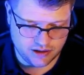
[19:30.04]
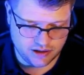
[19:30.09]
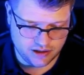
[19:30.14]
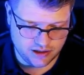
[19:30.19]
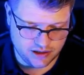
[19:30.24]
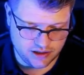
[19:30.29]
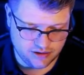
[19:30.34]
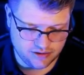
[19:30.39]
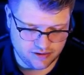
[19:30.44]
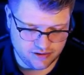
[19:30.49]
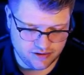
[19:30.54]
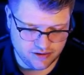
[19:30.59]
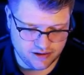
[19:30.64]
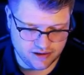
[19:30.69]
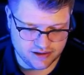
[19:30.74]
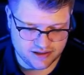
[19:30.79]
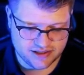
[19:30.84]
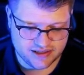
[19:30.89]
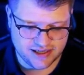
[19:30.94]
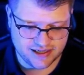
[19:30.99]
and
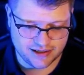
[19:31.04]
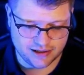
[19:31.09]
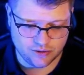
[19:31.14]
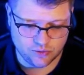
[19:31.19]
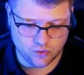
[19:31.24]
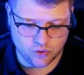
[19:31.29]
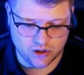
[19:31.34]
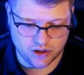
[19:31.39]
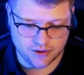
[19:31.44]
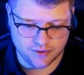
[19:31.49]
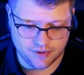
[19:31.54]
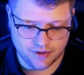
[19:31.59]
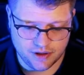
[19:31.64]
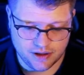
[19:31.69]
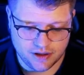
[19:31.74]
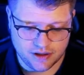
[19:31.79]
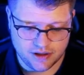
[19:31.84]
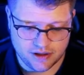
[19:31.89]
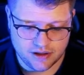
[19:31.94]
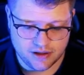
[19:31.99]
the second one